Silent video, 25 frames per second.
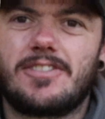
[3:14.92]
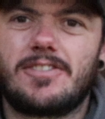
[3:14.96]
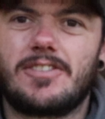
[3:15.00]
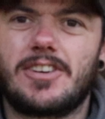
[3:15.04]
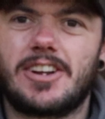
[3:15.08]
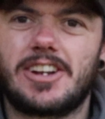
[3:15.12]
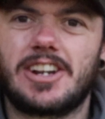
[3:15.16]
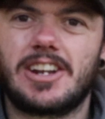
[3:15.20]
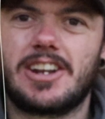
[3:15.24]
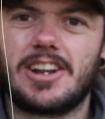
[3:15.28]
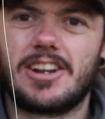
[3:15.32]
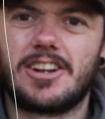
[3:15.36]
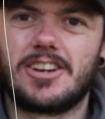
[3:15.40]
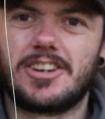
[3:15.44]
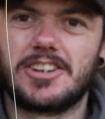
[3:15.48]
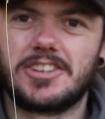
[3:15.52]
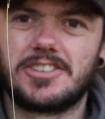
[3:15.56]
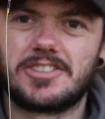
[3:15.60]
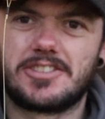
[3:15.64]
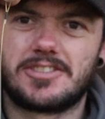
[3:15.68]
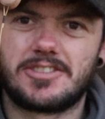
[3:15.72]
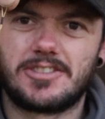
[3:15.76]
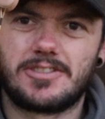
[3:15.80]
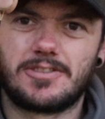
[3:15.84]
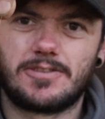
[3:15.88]
Running a
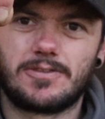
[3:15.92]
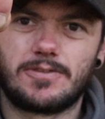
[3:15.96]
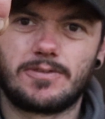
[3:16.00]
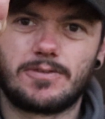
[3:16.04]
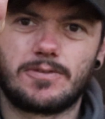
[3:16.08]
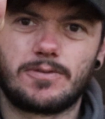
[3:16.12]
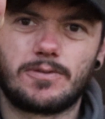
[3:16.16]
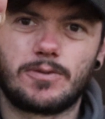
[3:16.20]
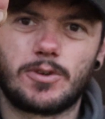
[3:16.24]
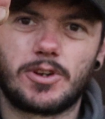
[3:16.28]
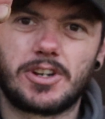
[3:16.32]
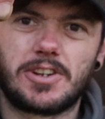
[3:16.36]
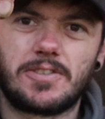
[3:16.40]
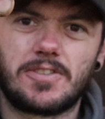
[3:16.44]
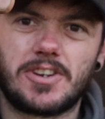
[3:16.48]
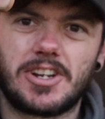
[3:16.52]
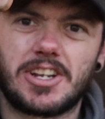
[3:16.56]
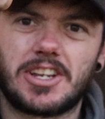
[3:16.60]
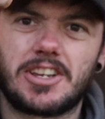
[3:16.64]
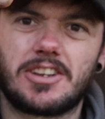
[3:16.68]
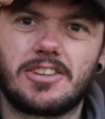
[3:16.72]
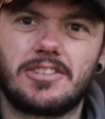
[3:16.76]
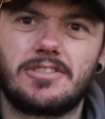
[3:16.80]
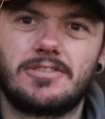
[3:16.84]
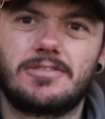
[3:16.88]
nice Ronnie
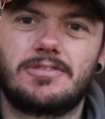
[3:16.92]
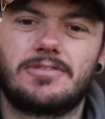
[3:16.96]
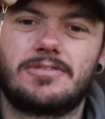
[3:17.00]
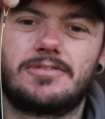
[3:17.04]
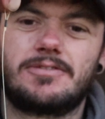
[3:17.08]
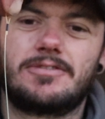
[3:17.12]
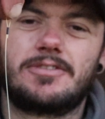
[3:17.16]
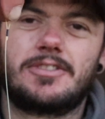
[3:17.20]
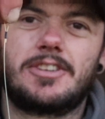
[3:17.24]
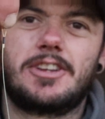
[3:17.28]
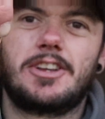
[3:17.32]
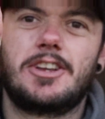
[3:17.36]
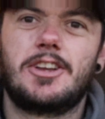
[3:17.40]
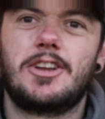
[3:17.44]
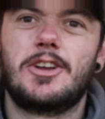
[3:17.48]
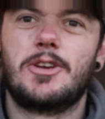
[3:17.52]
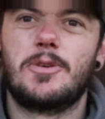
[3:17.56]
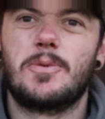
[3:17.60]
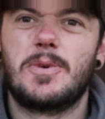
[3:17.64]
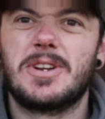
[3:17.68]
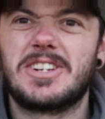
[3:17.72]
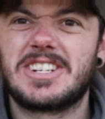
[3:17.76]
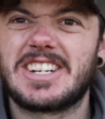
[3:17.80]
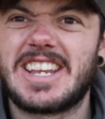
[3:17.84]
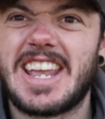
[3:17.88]
rig,
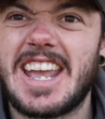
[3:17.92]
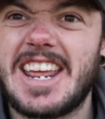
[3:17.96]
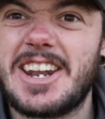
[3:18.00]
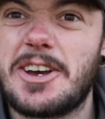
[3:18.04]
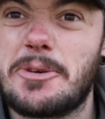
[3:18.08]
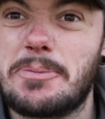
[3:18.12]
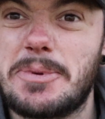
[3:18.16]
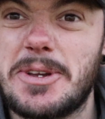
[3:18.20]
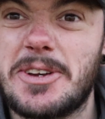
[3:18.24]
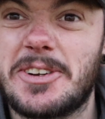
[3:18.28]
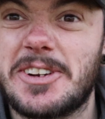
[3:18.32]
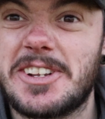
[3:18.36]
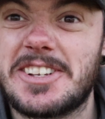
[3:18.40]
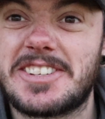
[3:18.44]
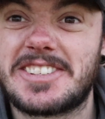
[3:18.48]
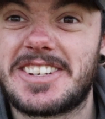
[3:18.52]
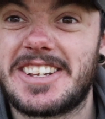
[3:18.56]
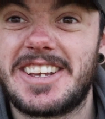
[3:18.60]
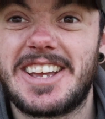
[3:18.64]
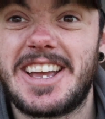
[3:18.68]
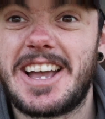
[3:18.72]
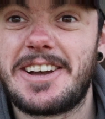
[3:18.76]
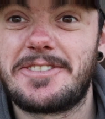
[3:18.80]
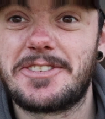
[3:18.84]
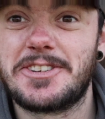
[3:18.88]
which again, I'll be honest,
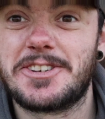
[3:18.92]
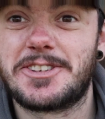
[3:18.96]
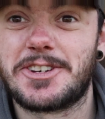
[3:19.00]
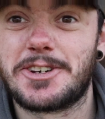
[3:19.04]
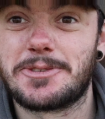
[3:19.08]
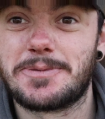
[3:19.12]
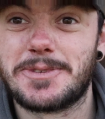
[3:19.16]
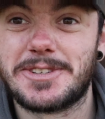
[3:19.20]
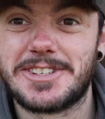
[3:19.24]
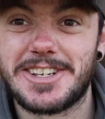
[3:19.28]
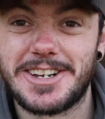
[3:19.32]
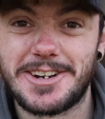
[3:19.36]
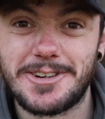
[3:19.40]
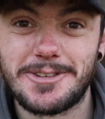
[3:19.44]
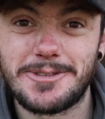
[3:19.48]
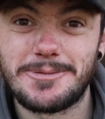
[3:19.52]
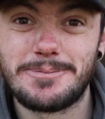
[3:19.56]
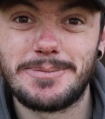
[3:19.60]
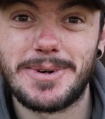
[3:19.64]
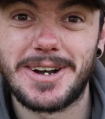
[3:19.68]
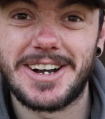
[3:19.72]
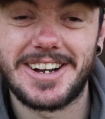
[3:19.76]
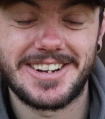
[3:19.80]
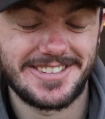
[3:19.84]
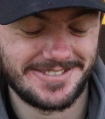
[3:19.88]
haven't tied myself,
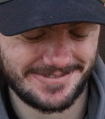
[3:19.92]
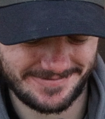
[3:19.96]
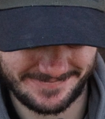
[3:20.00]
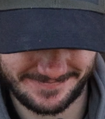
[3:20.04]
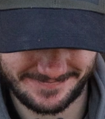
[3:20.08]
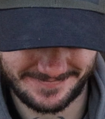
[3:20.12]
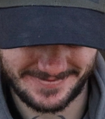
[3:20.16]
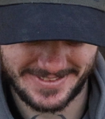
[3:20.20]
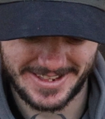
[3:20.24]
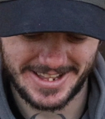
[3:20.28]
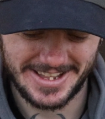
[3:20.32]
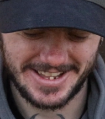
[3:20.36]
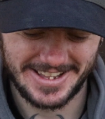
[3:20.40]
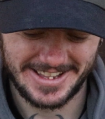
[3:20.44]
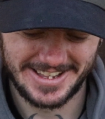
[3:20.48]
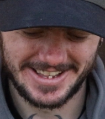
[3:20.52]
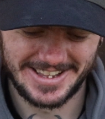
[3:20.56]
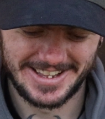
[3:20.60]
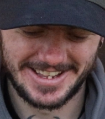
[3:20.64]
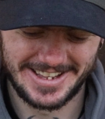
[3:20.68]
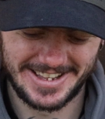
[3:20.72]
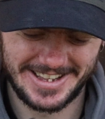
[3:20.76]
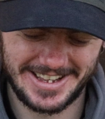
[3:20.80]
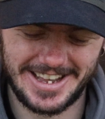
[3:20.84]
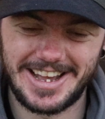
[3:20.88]
but
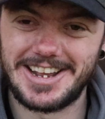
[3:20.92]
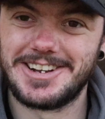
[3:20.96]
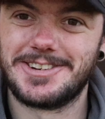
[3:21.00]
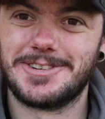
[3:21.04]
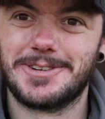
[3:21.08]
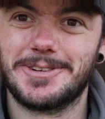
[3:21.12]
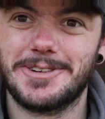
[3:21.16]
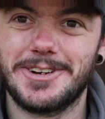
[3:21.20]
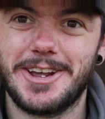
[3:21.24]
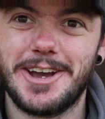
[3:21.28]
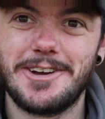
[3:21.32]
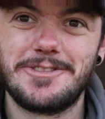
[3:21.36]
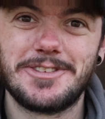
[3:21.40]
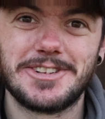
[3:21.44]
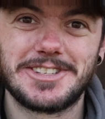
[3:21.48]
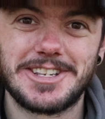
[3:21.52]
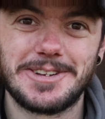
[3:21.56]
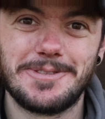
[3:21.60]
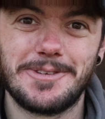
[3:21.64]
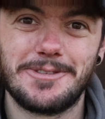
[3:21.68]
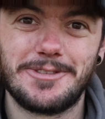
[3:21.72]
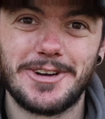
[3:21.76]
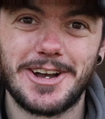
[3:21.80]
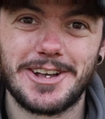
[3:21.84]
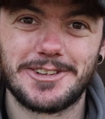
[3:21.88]
as you all know if you've
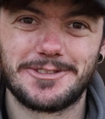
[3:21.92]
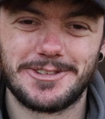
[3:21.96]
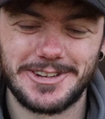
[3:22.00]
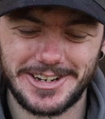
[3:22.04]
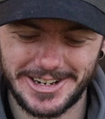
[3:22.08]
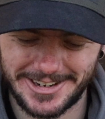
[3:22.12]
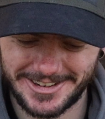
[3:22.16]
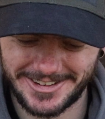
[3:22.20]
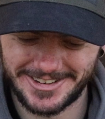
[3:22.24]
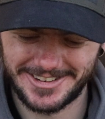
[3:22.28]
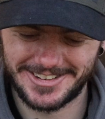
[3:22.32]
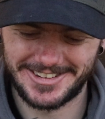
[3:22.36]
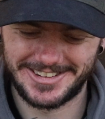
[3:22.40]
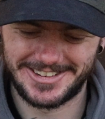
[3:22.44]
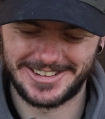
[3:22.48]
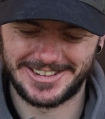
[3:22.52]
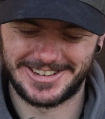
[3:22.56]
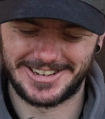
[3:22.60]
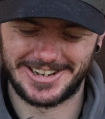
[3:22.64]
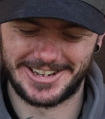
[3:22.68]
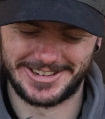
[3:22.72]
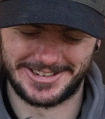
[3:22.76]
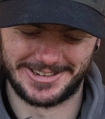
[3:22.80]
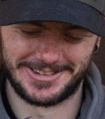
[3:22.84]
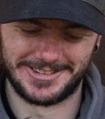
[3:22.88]
seen my first video,
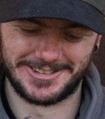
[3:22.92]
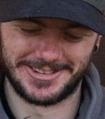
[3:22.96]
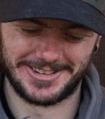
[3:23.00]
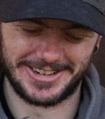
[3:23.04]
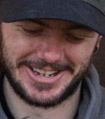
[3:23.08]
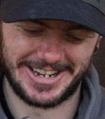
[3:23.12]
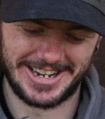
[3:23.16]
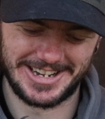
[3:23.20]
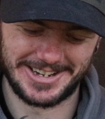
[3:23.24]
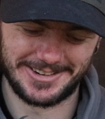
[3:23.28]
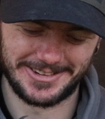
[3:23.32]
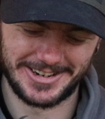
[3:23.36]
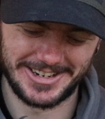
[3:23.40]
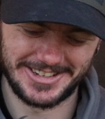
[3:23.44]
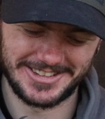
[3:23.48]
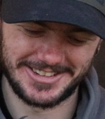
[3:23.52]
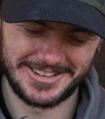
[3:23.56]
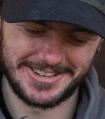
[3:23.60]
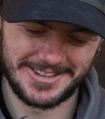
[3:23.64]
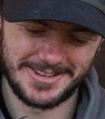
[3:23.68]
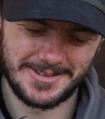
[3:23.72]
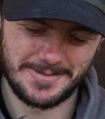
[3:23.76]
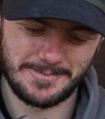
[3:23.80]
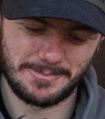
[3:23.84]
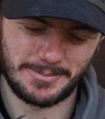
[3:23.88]
I don't do that anyways.
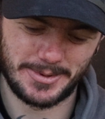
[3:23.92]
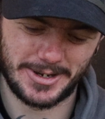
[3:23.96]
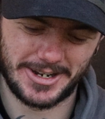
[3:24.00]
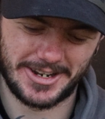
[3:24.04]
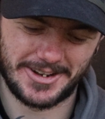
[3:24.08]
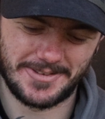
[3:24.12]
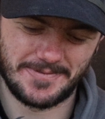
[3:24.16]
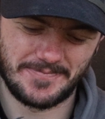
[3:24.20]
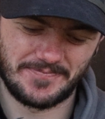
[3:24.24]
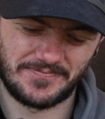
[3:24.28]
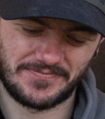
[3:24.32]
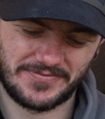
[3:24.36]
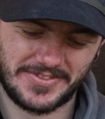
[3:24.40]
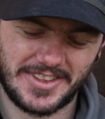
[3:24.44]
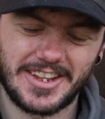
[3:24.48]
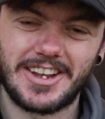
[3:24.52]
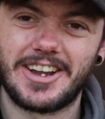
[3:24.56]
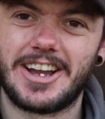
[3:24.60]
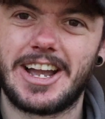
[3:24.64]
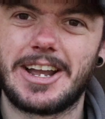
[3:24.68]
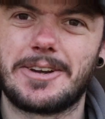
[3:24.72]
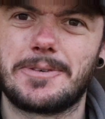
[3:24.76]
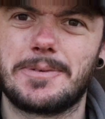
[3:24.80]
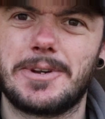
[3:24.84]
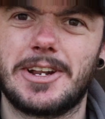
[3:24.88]
But
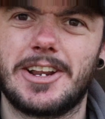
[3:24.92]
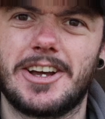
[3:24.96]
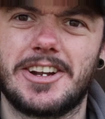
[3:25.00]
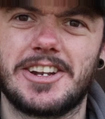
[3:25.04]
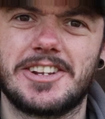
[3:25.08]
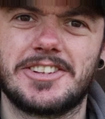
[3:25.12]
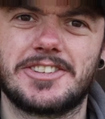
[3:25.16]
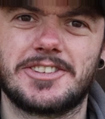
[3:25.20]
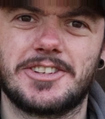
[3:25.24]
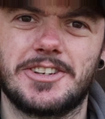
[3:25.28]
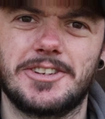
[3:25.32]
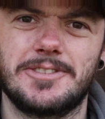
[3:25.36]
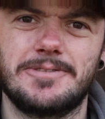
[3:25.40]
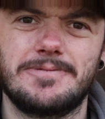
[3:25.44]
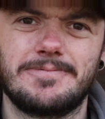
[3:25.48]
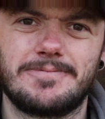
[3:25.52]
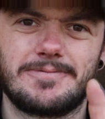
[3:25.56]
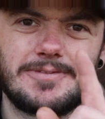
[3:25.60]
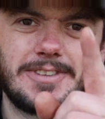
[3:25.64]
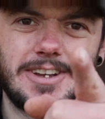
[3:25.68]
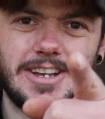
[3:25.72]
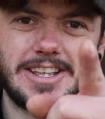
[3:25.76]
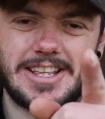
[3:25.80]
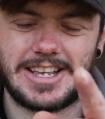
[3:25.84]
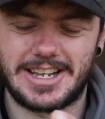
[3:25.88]
I am going to be learning soon.
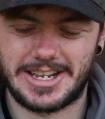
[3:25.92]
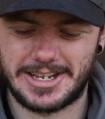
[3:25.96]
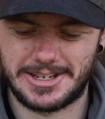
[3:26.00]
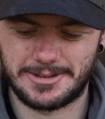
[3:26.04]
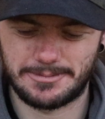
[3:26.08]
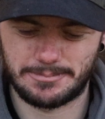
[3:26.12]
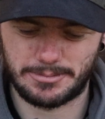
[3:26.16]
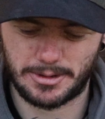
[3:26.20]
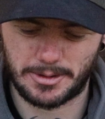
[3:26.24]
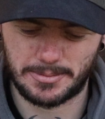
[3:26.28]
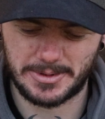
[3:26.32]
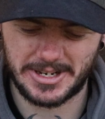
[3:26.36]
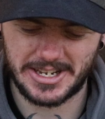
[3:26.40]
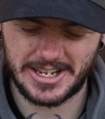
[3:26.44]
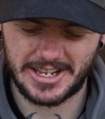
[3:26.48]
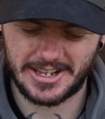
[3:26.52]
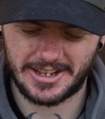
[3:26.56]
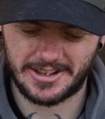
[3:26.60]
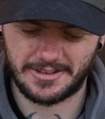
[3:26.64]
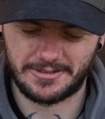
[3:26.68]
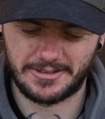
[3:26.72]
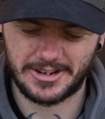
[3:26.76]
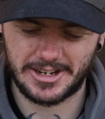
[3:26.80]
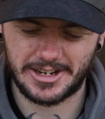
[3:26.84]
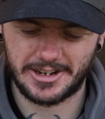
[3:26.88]
That is probably
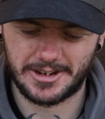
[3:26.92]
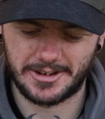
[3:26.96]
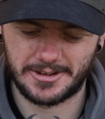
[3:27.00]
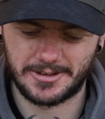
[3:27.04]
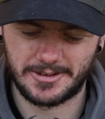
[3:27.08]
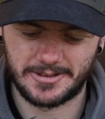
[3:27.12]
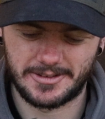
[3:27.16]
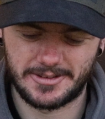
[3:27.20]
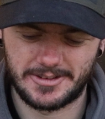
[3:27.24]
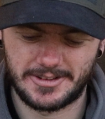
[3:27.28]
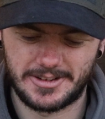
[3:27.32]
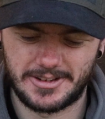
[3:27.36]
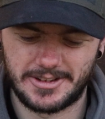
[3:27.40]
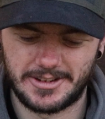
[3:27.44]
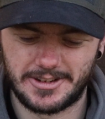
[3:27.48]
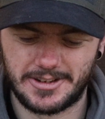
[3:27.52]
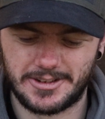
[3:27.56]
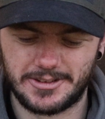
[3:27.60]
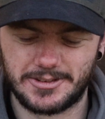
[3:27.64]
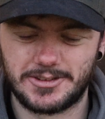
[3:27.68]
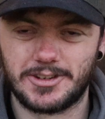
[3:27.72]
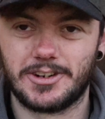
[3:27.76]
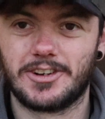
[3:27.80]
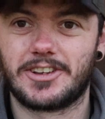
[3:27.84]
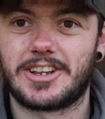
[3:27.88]
a video
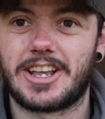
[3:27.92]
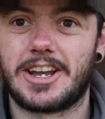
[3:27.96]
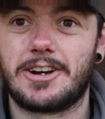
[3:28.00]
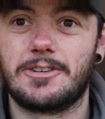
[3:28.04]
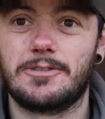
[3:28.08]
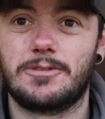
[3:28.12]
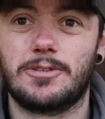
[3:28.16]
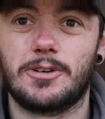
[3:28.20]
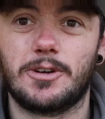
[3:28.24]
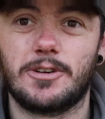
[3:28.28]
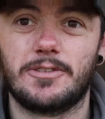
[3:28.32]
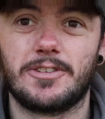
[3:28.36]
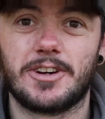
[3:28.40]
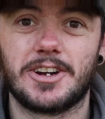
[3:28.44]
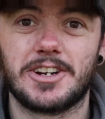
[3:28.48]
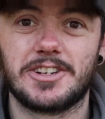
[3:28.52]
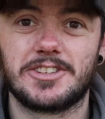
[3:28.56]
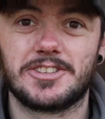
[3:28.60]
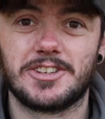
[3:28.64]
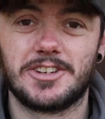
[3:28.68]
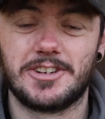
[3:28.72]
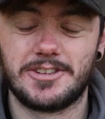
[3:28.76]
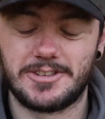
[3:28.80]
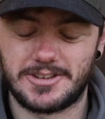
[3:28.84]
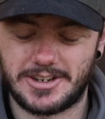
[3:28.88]
to look out for very
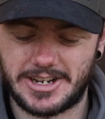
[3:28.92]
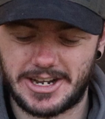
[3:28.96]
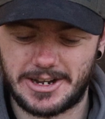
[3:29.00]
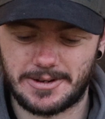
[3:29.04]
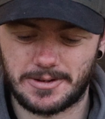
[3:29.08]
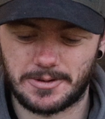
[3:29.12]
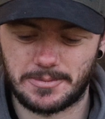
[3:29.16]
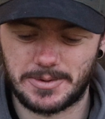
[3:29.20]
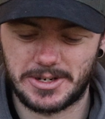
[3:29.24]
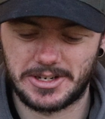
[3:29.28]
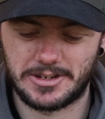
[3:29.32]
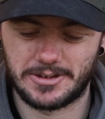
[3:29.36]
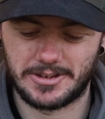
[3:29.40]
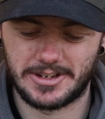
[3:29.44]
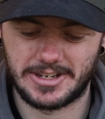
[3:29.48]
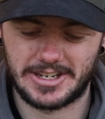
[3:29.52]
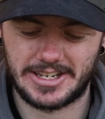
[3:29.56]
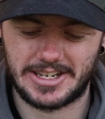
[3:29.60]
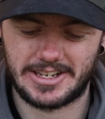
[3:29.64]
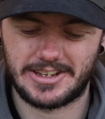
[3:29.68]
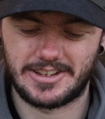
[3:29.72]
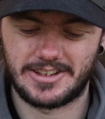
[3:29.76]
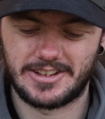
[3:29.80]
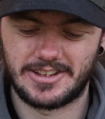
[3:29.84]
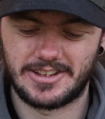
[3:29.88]
soon. I am going to be doing that.